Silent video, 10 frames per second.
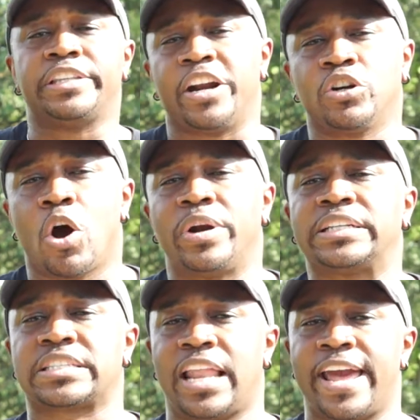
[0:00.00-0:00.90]
They don't know what
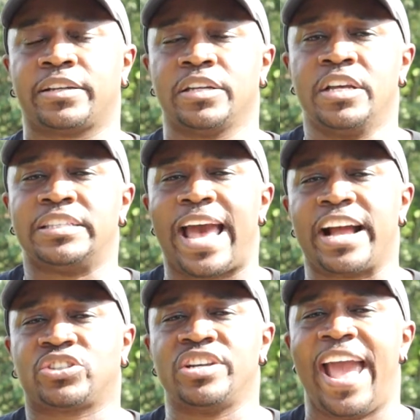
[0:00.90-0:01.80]
it's like to
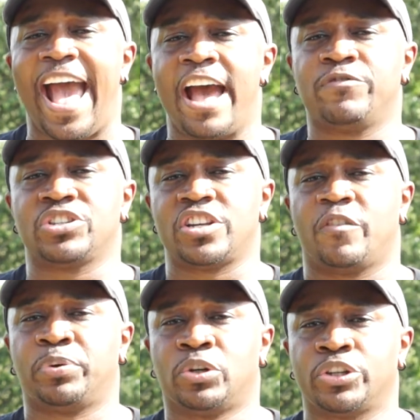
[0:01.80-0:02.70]
actually have
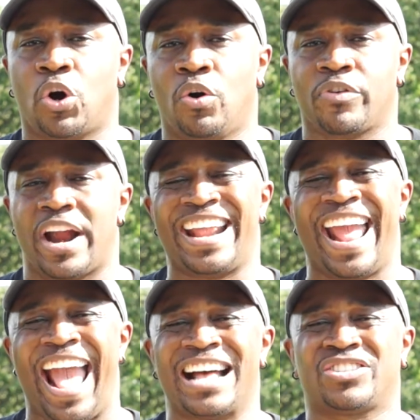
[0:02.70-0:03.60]
yourself pulled over and
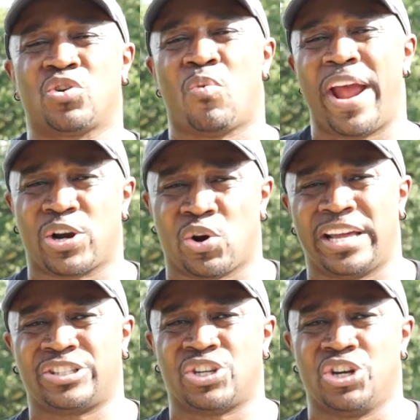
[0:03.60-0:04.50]
they ask the white girl
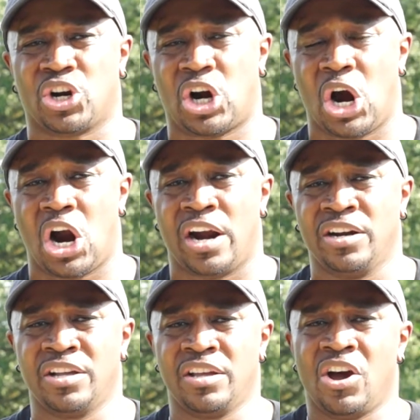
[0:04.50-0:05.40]
that's in your car,
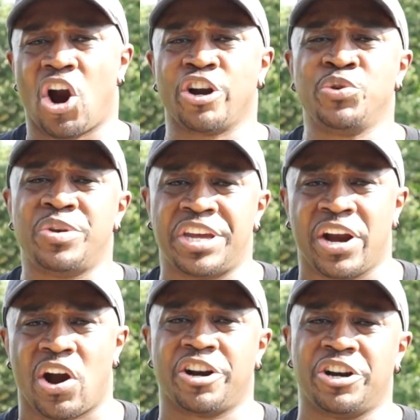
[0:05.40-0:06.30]
Are you
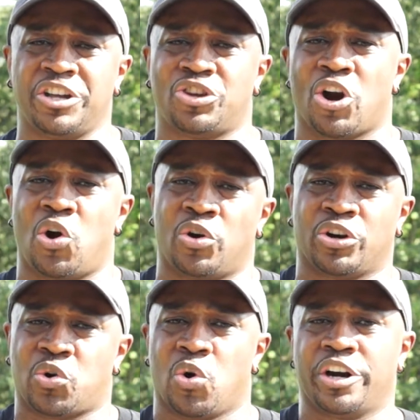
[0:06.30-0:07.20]
here underneath your
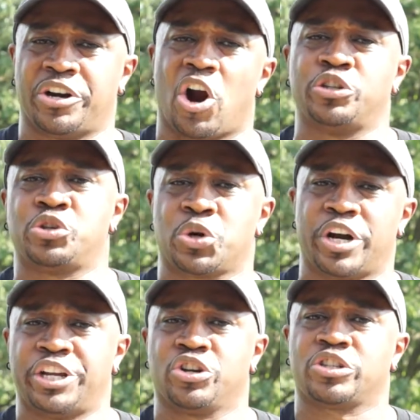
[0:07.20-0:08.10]
own accord? Are you
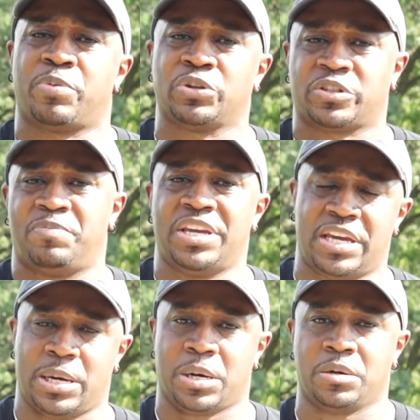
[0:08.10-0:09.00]
sure that you're supposed to
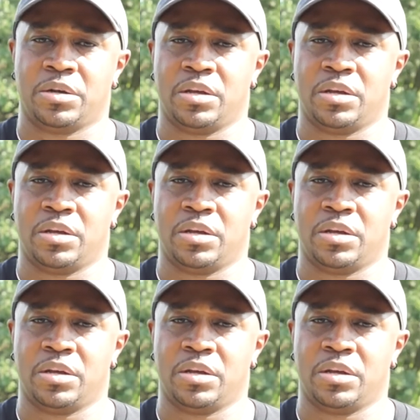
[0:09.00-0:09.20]
be here?